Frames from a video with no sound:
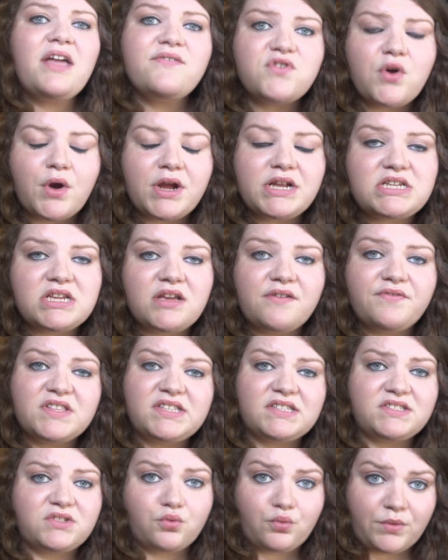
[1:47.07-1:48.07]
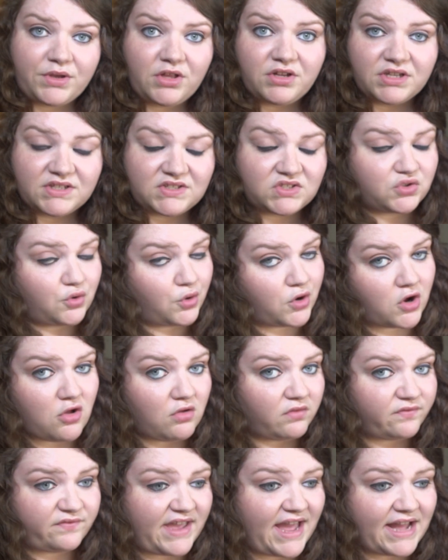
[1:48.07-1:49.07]
I have no idea if this is a real
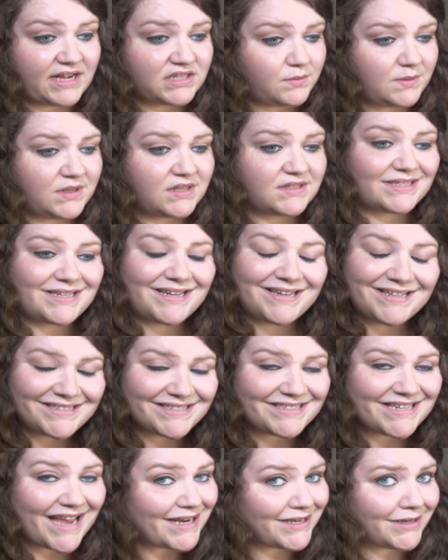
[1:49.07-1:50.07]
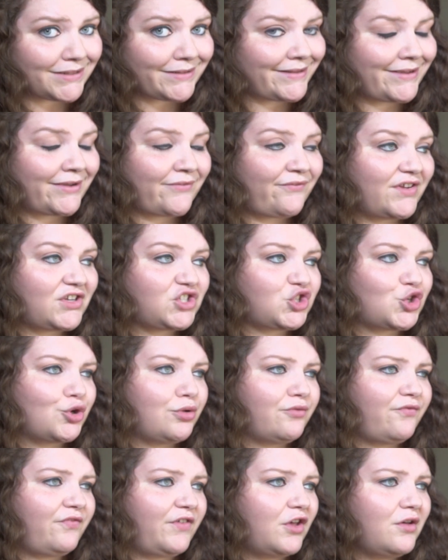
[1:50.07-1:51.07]
historical fact because it is technically a
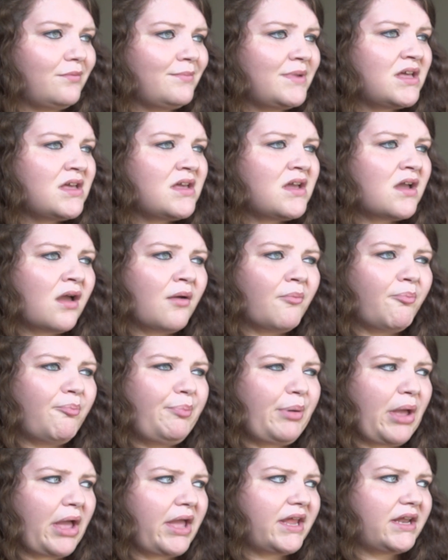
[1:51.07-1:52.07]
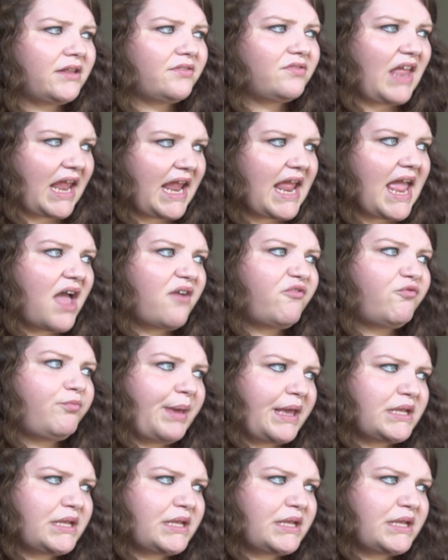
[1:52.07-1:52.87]
fictional film, but they have